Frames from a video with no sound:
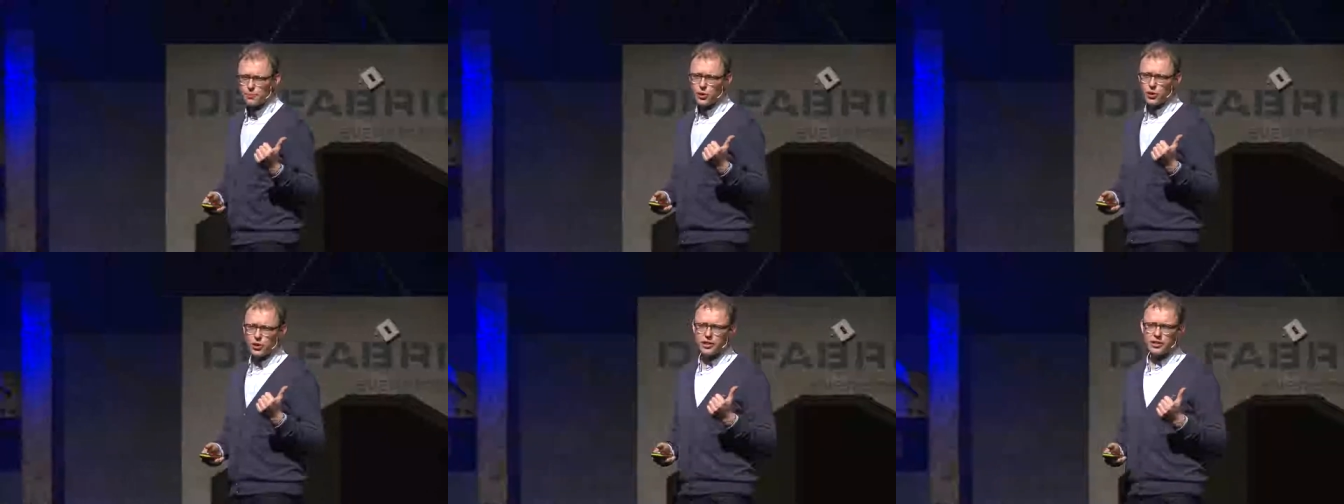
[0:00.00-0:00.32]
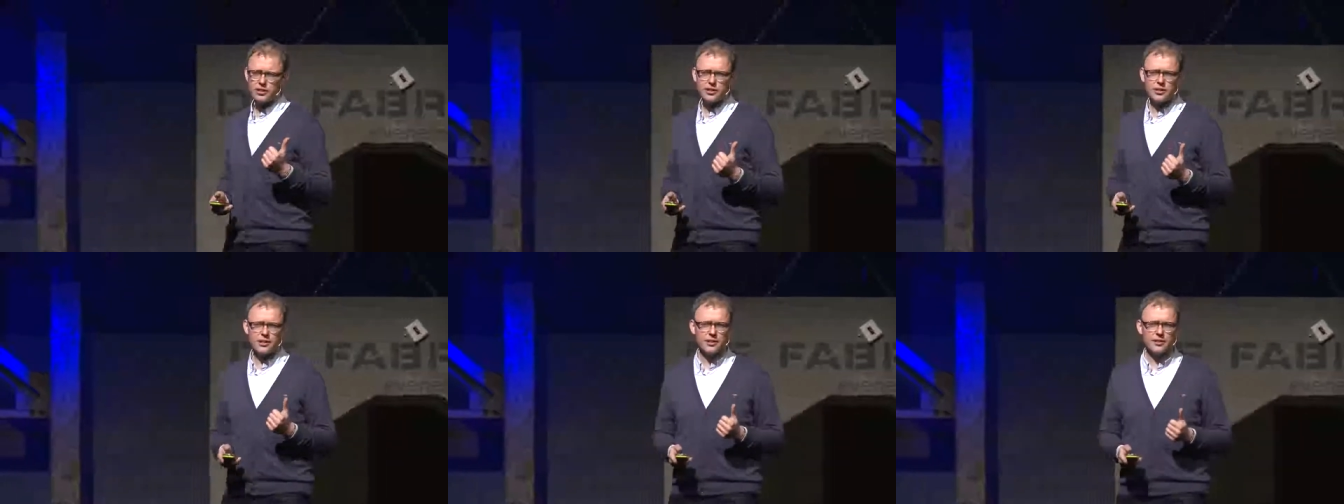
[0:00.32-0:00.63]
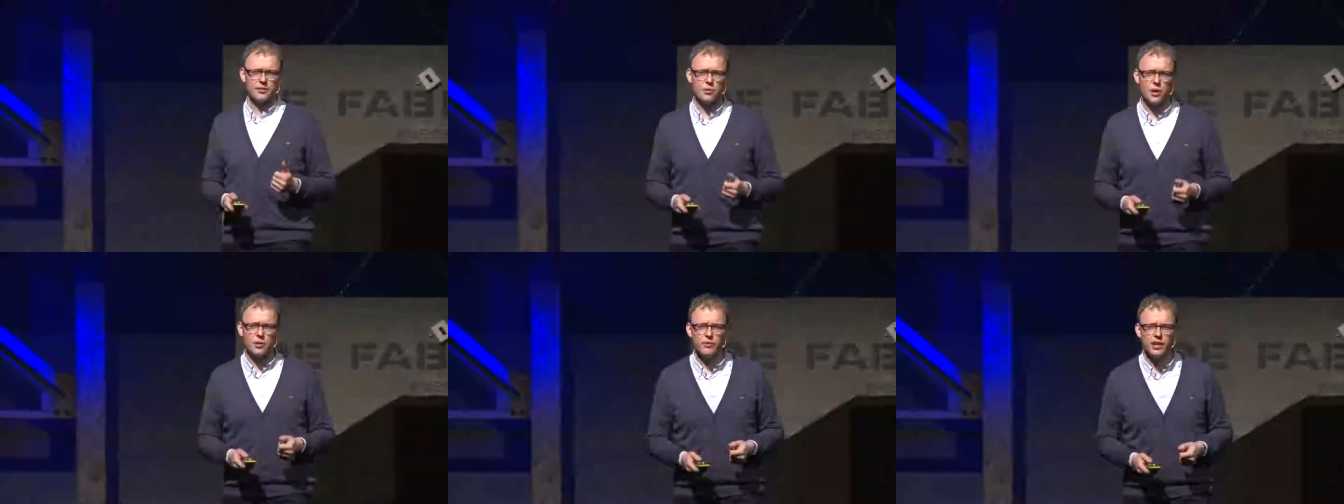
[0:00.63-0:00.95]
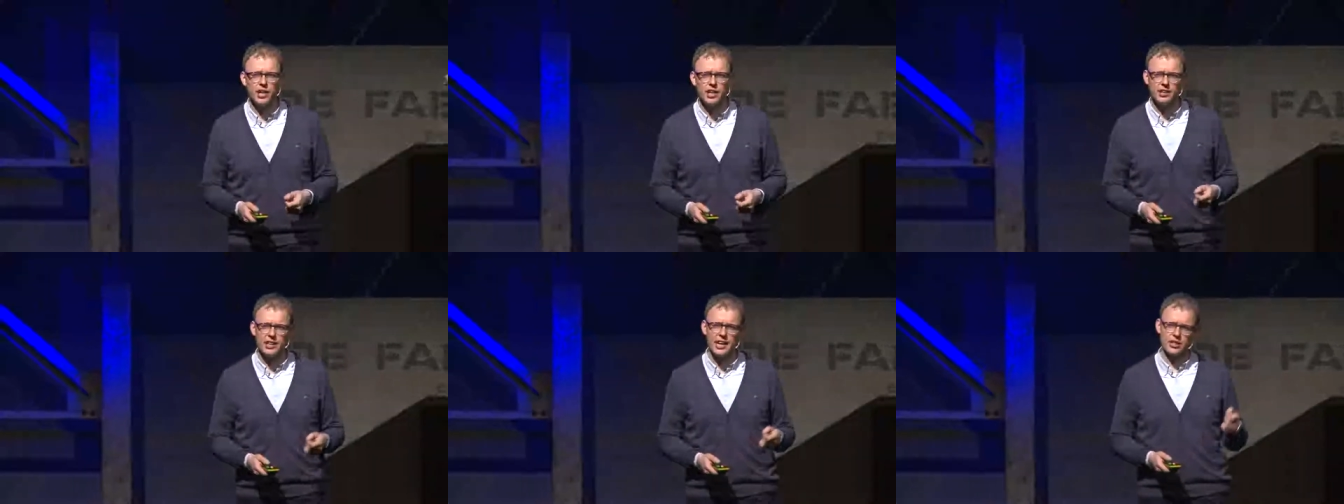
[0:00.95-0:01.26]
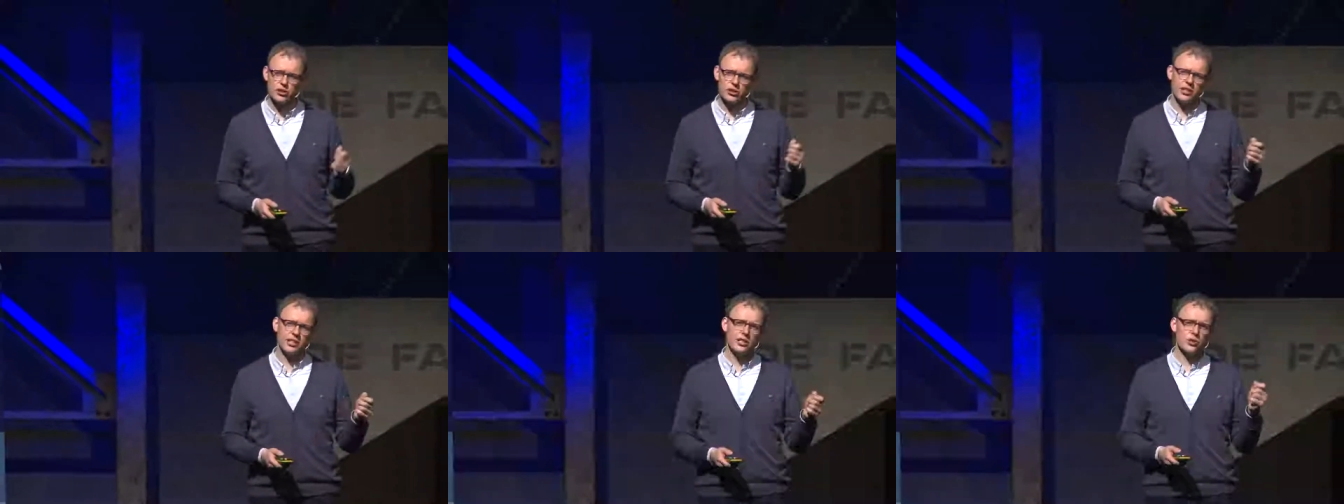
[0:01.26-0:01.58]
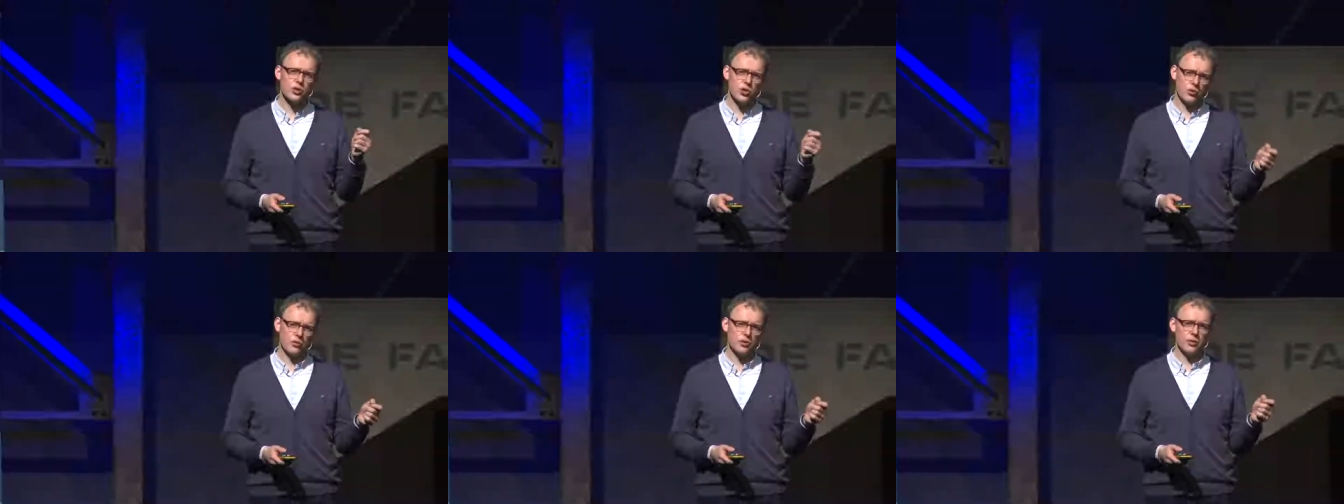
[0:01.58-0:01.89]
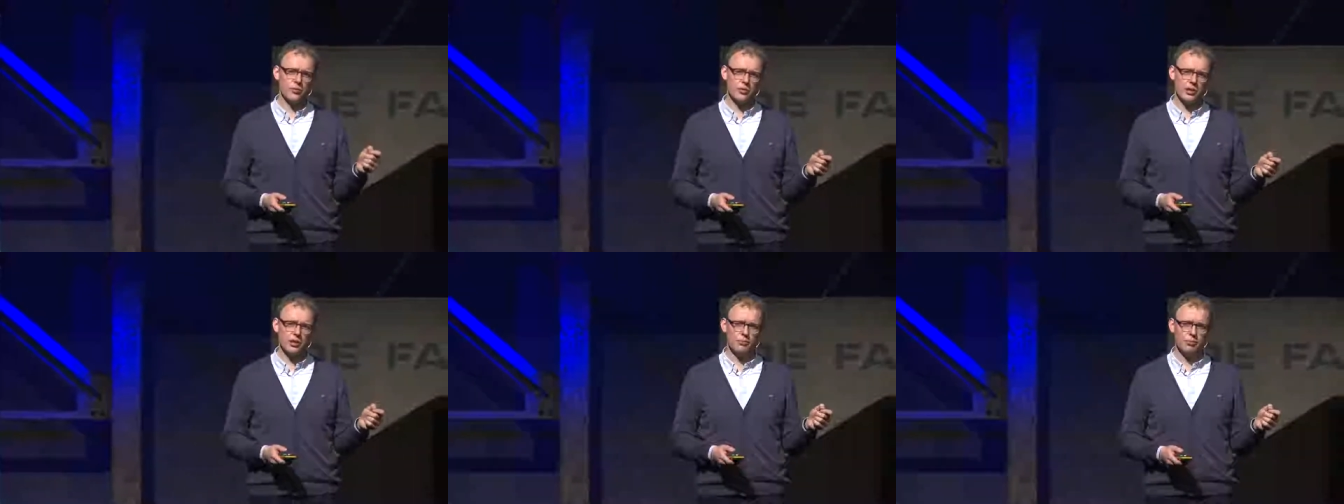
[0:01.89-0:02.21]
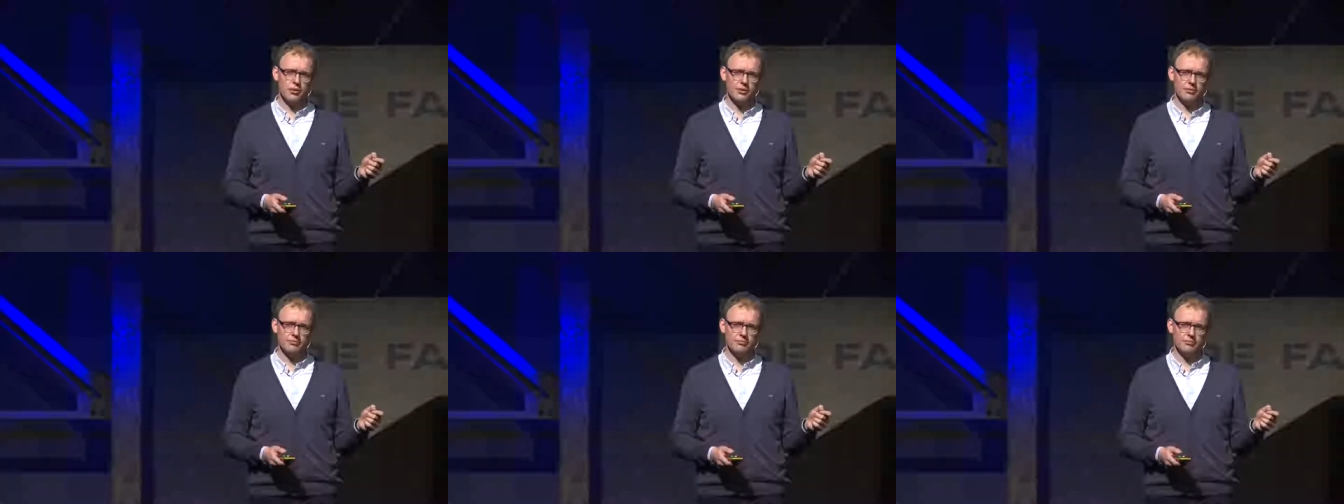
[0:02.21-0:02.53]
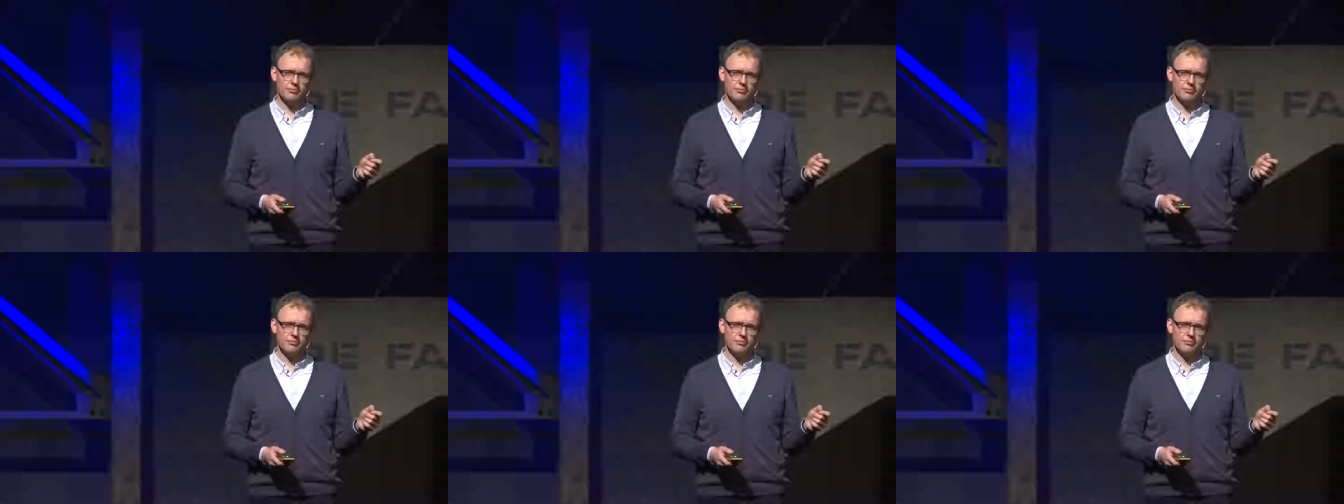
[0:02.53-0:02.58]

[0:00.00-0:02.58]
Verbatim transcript: point when we had actually the service available